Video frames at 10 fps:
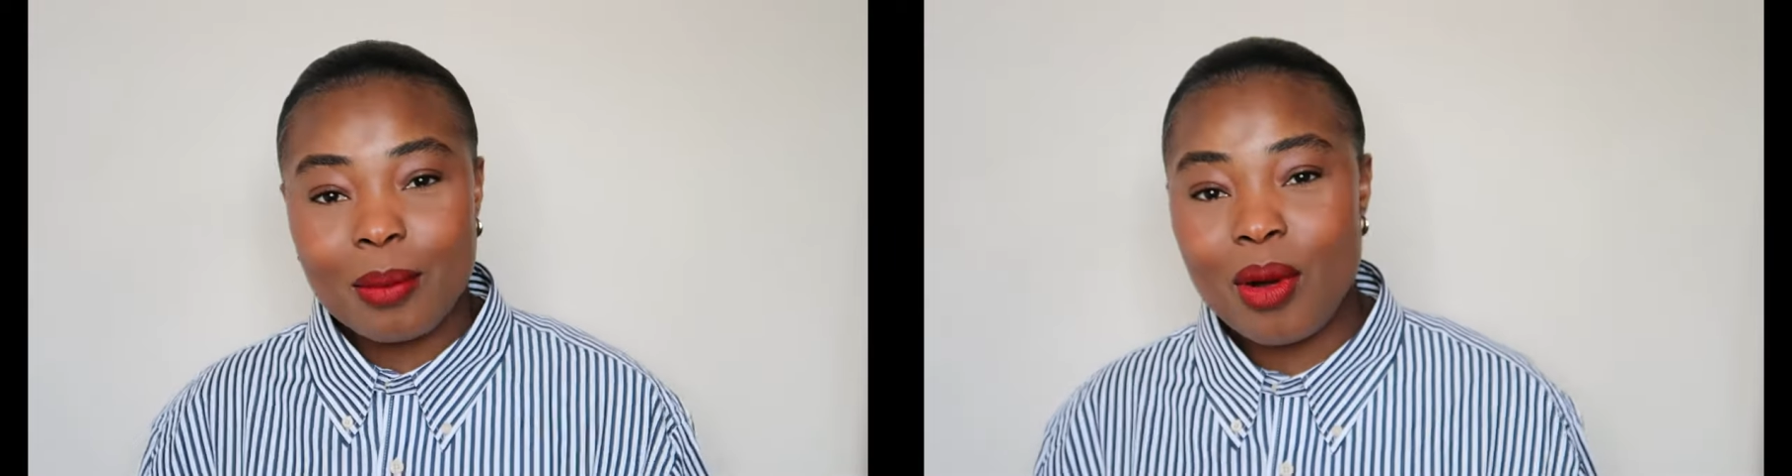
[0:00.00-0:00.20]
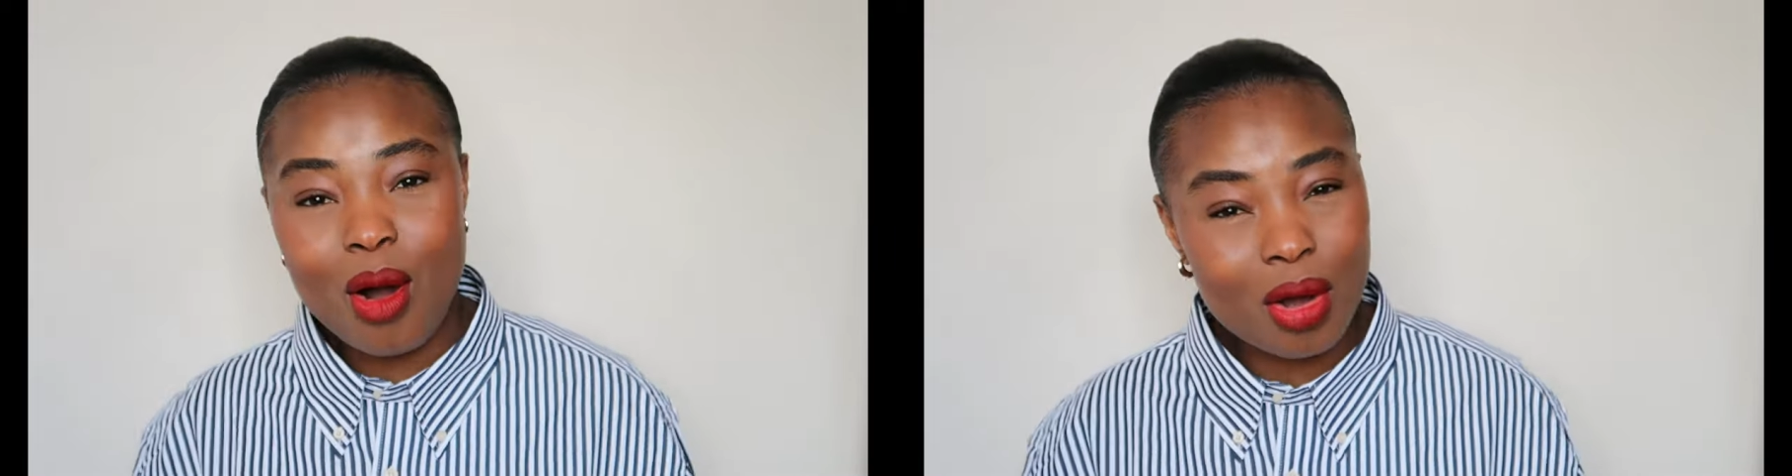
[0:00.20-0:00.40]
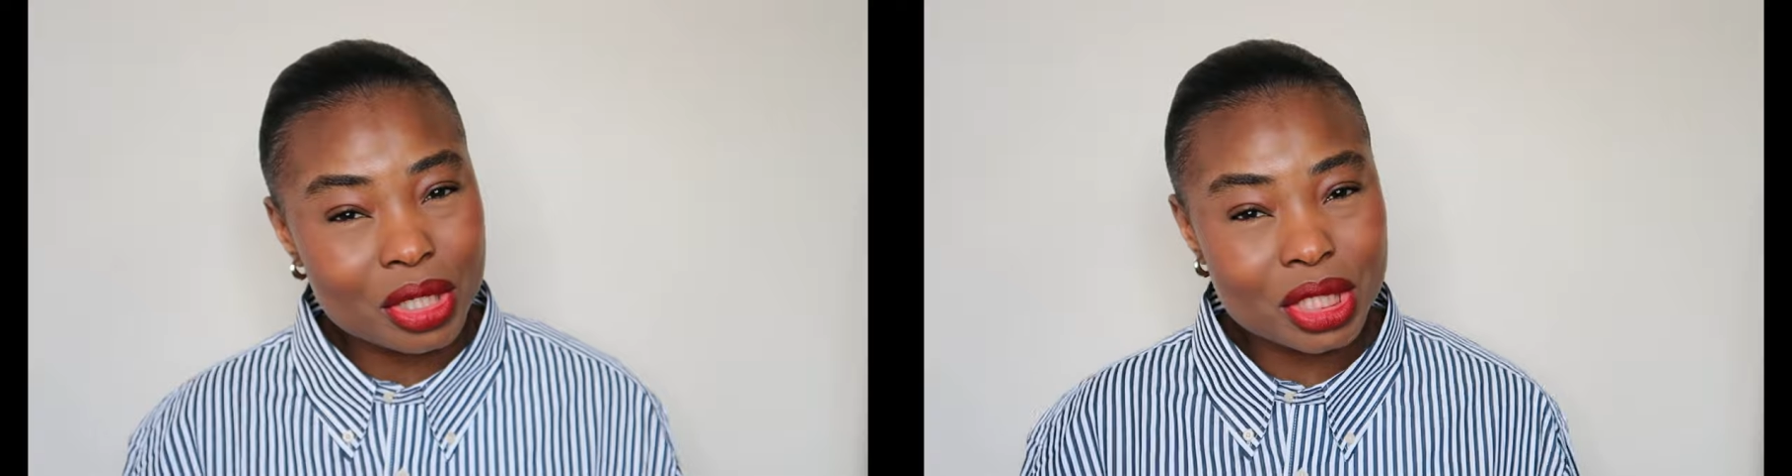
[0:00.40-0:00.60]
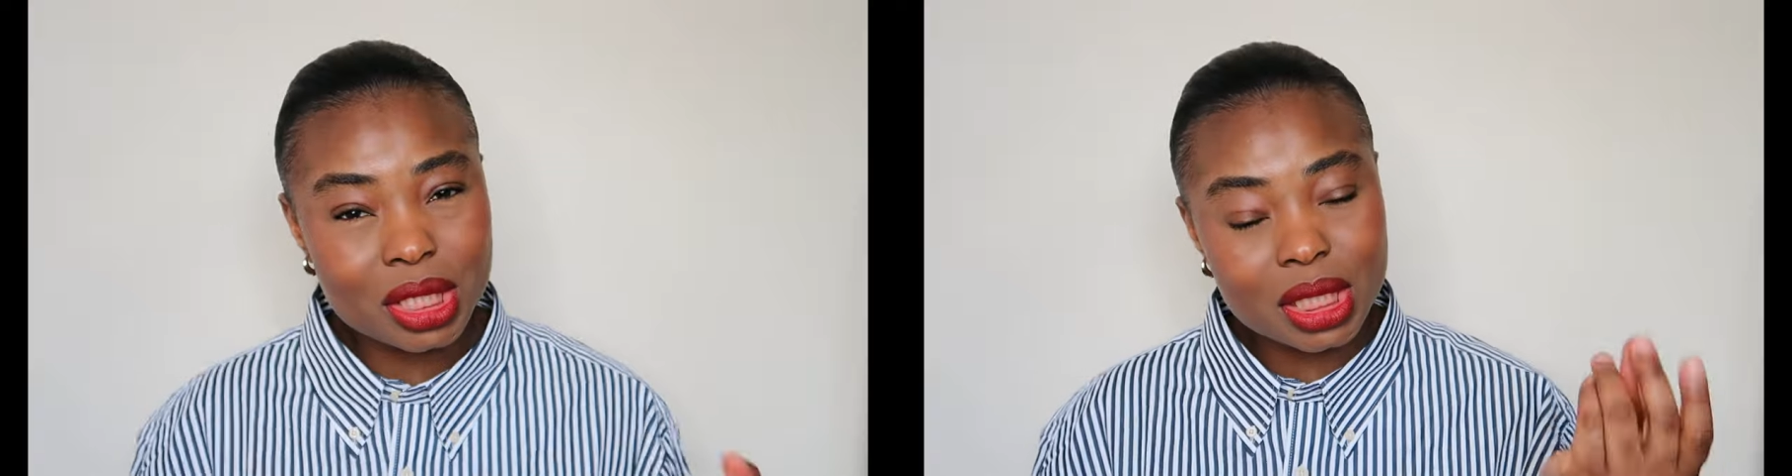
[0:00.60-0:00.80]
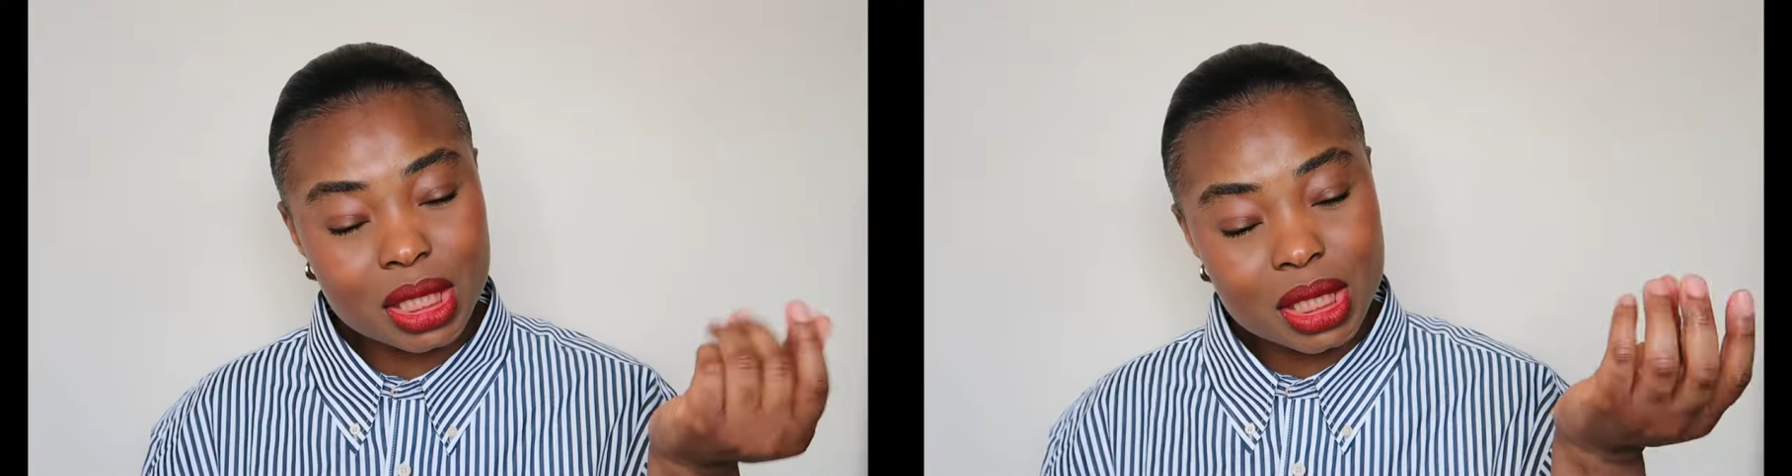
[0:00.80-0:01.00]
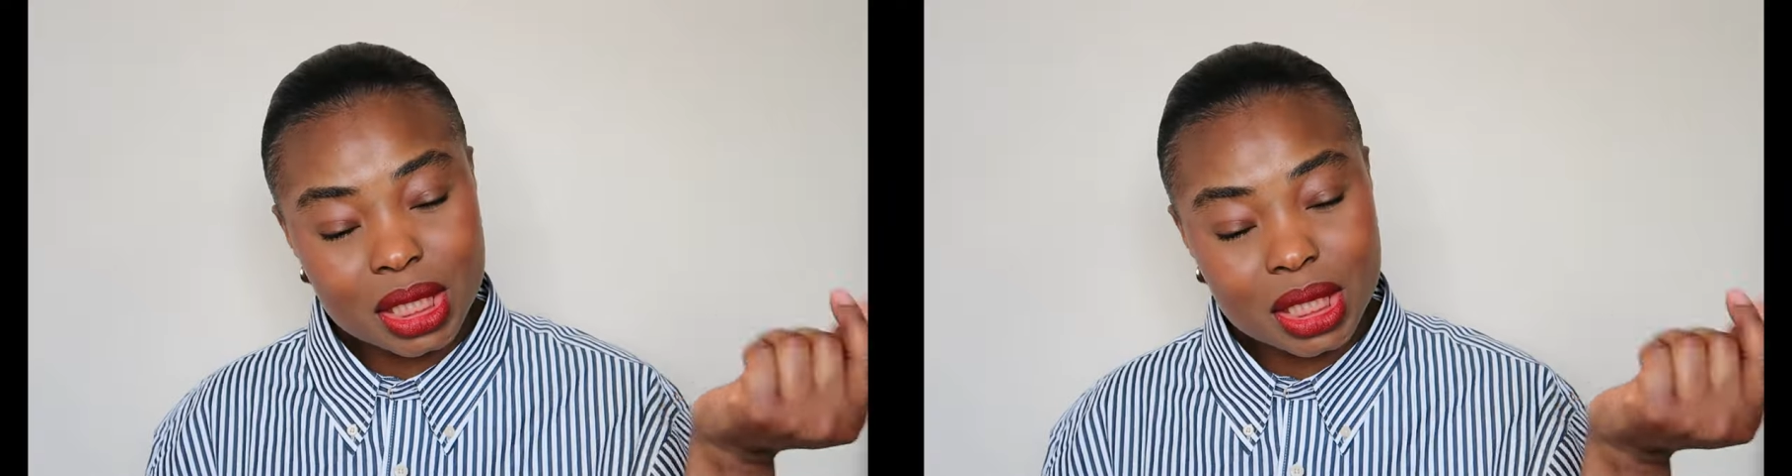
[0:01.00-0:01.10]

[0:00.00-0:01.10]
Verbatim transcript: posh.